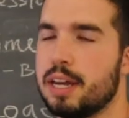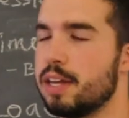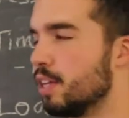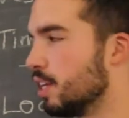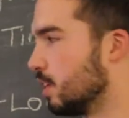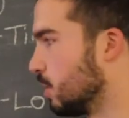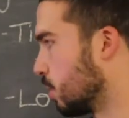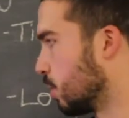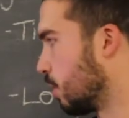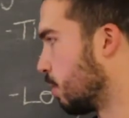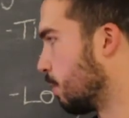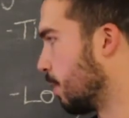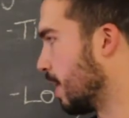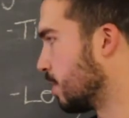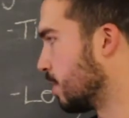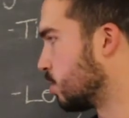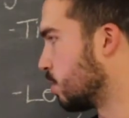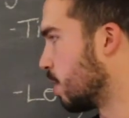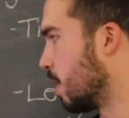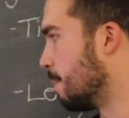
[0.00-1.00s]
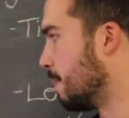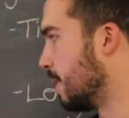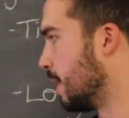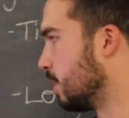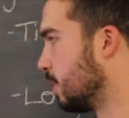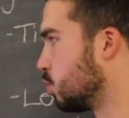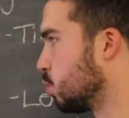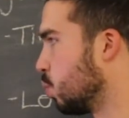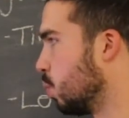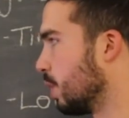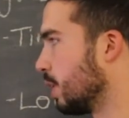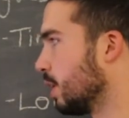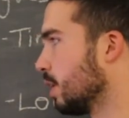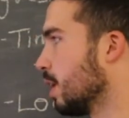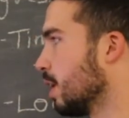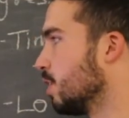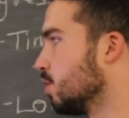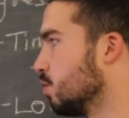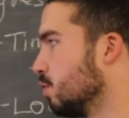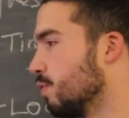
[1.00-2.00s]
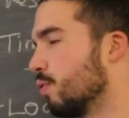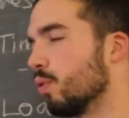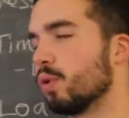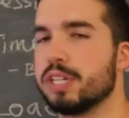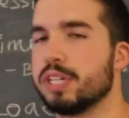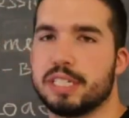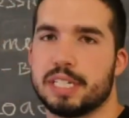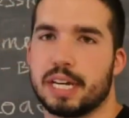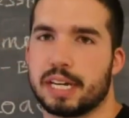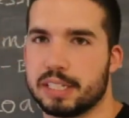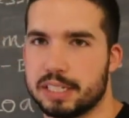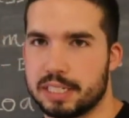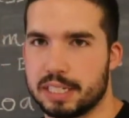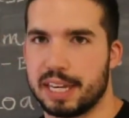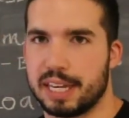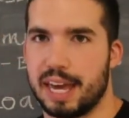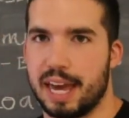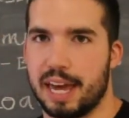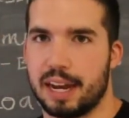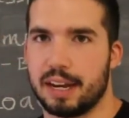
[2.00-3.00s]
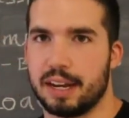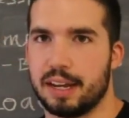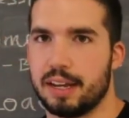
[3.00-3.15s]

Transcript: And then you're going to rest a minute 20 and do 40 seconds again.